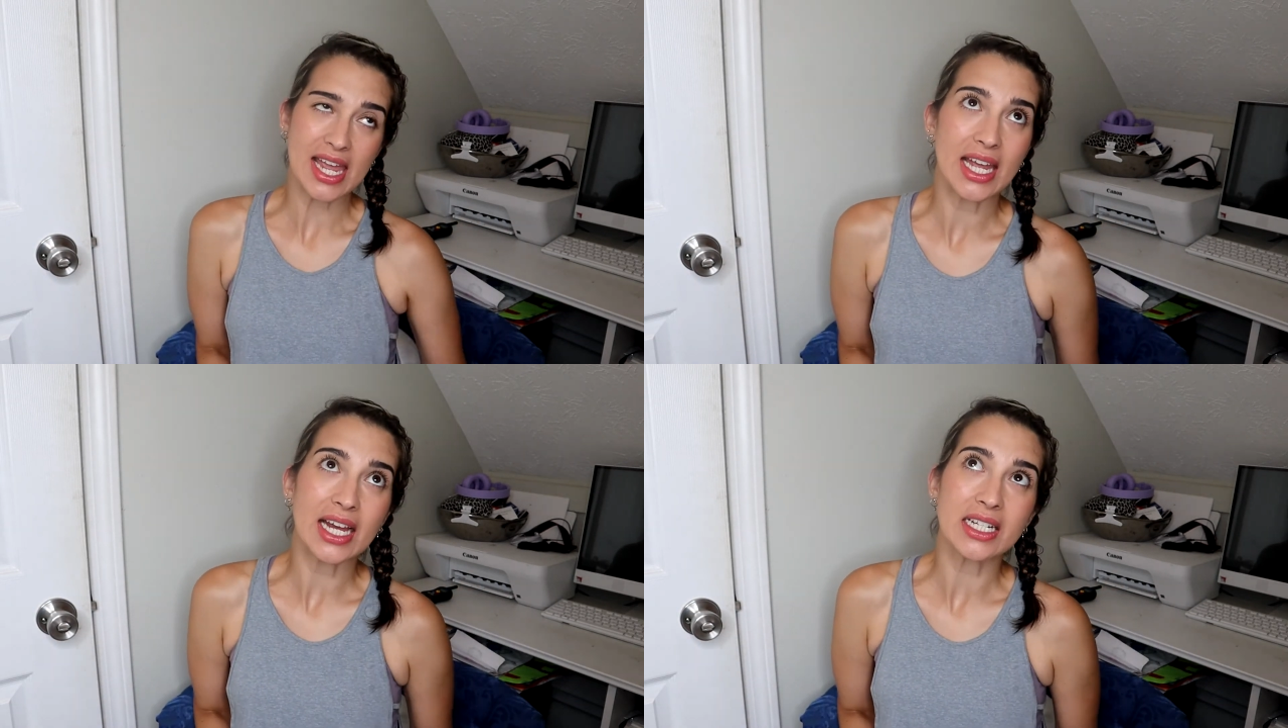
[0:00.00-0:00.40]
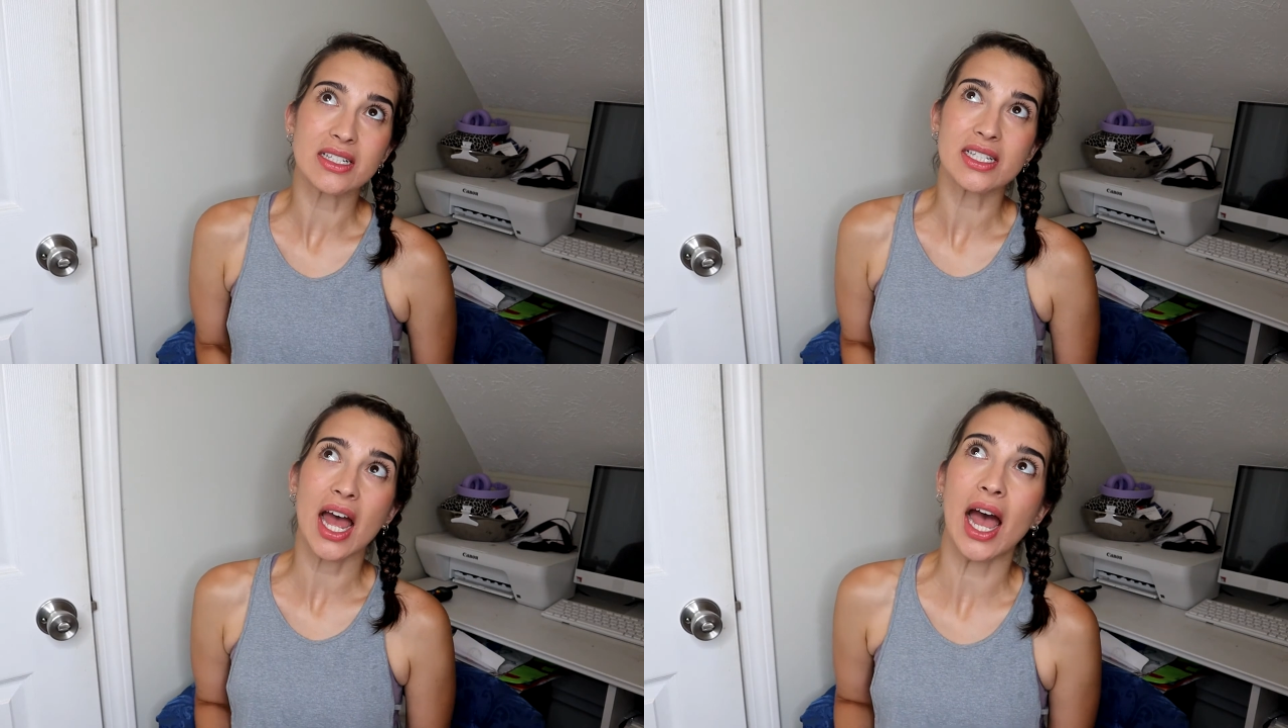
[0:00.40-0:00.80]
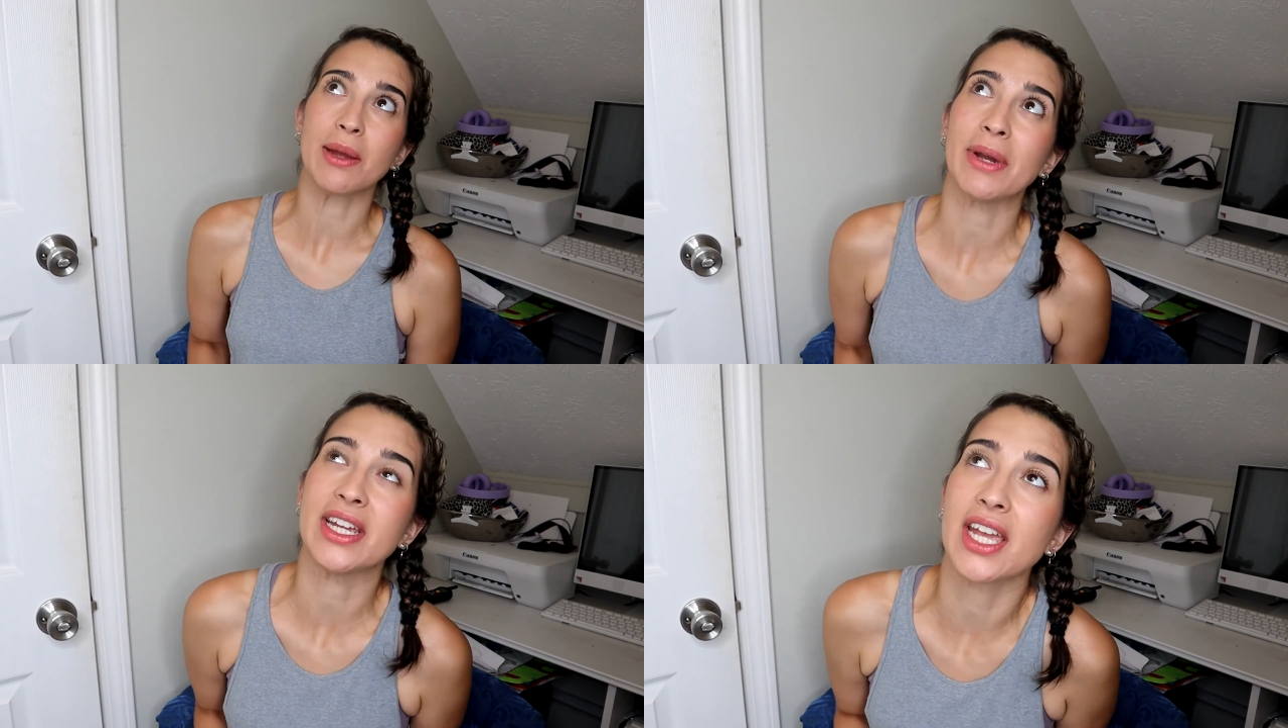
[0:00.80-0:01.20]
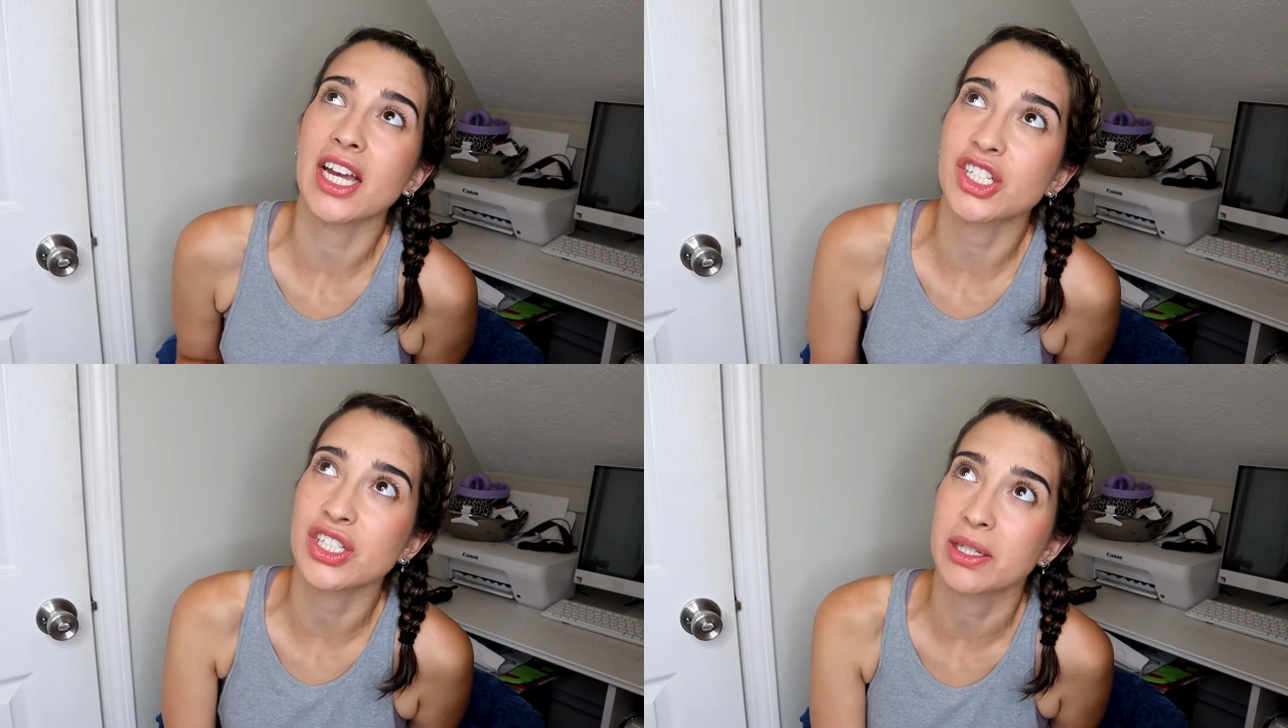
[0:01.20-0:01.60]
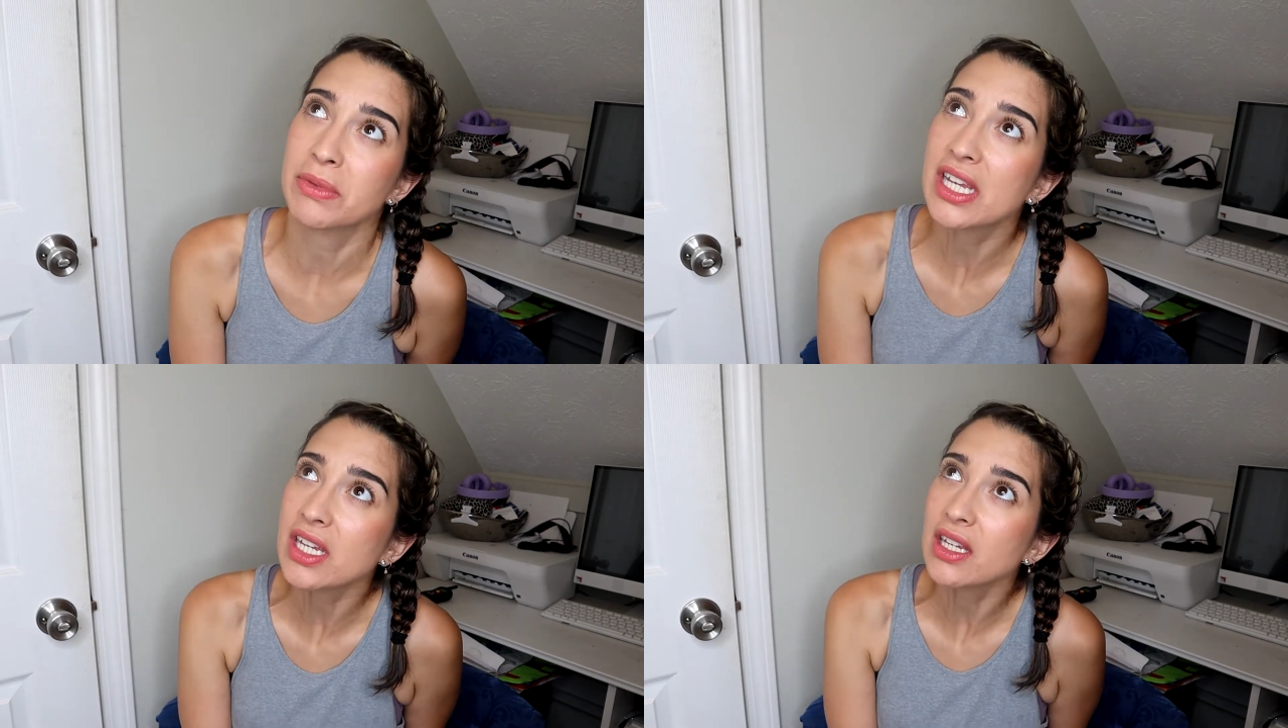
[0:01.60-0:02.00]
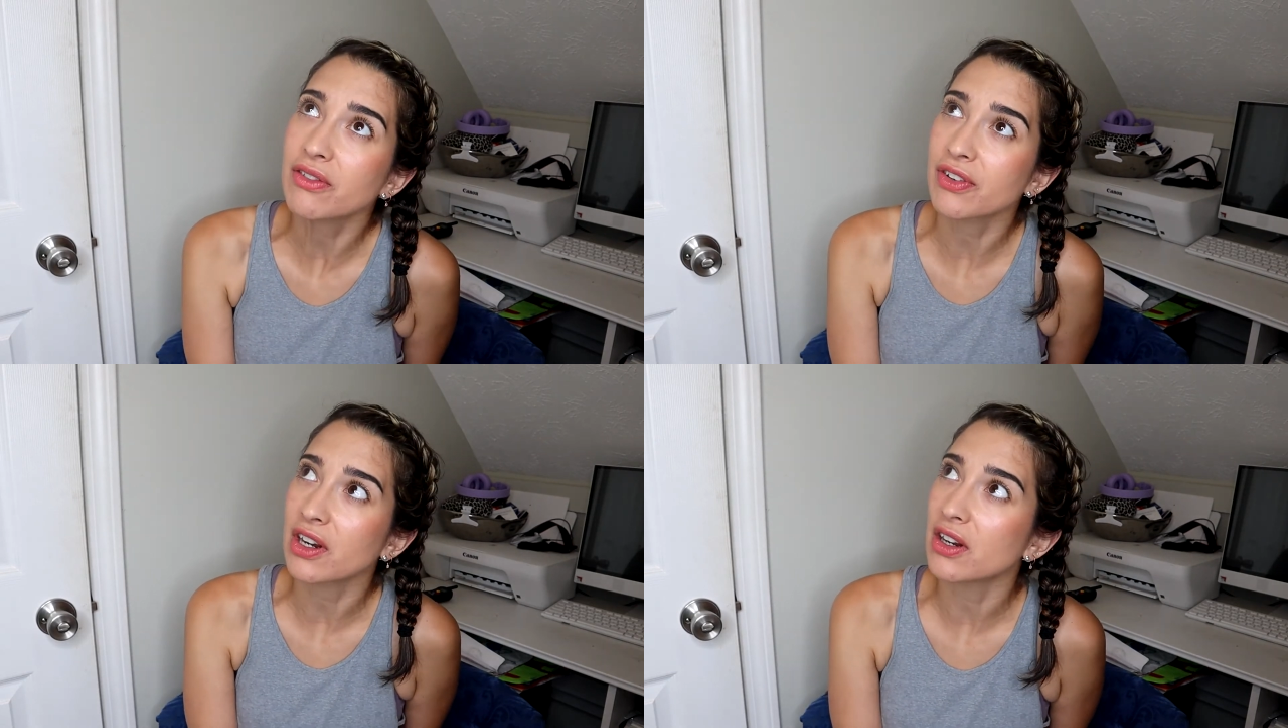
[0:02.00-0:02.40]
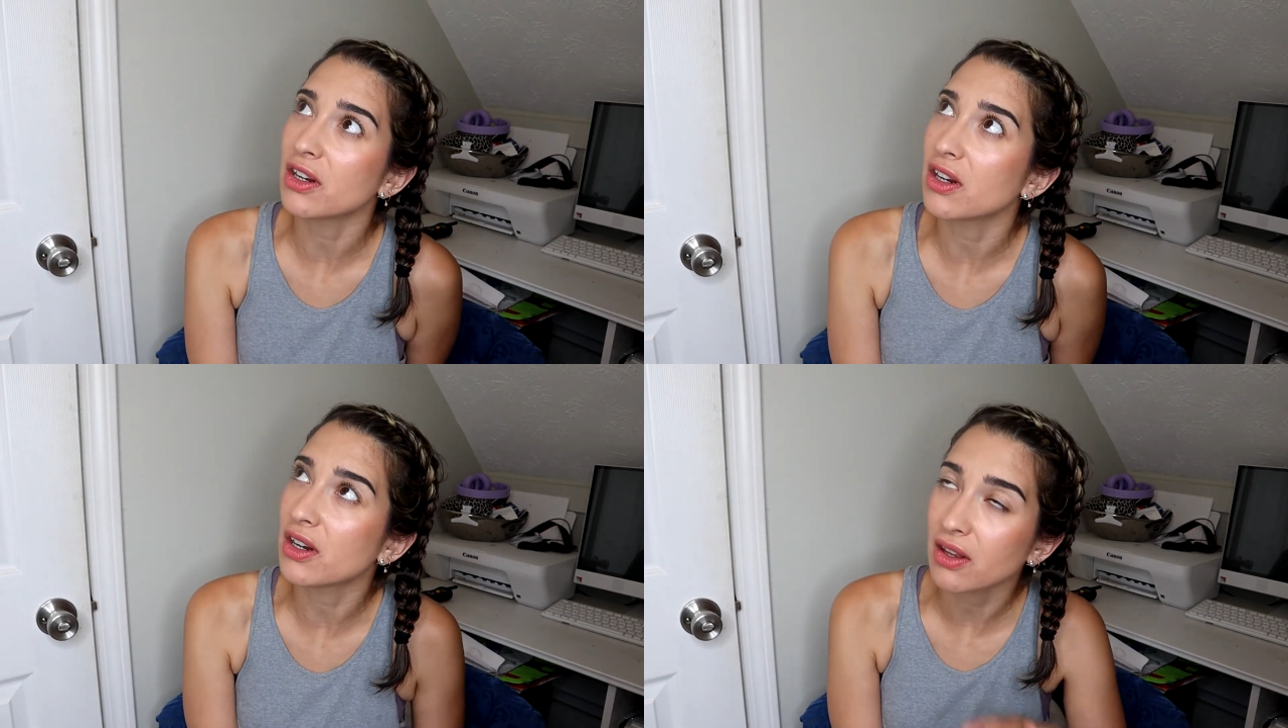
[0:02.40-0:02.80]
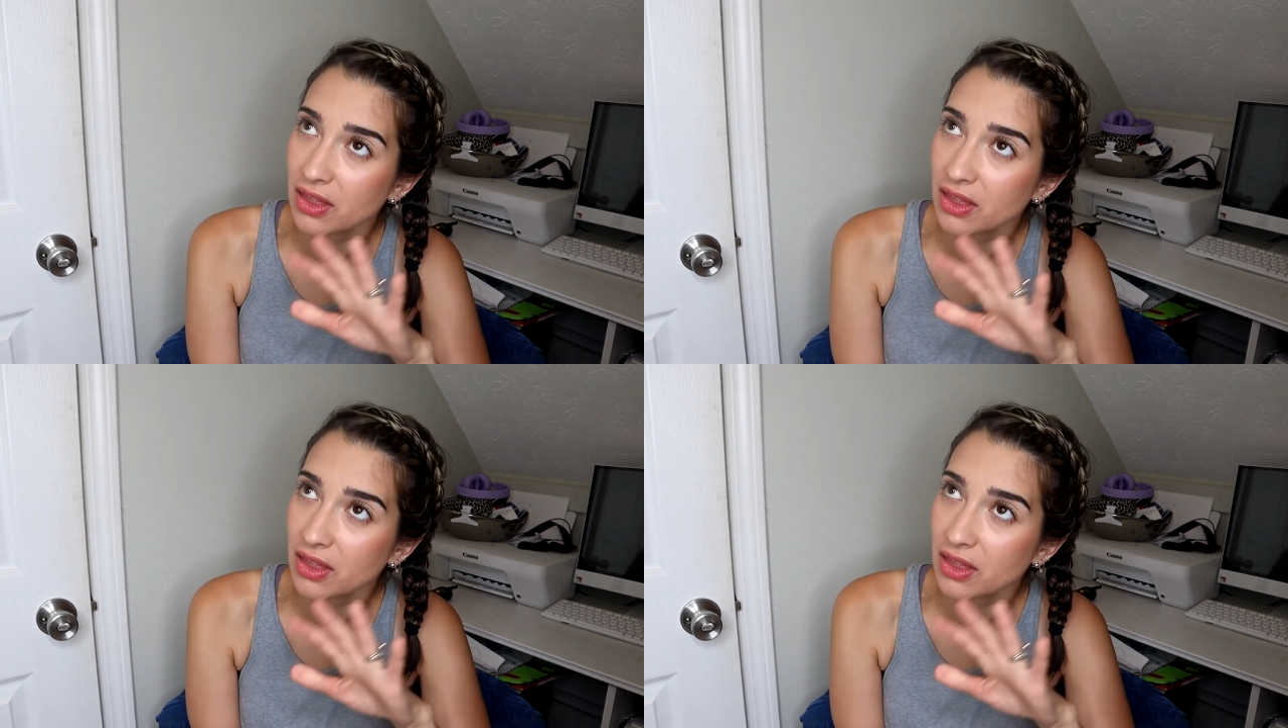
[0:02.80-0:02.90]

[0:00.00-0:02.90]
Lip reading: and I might catch some heat for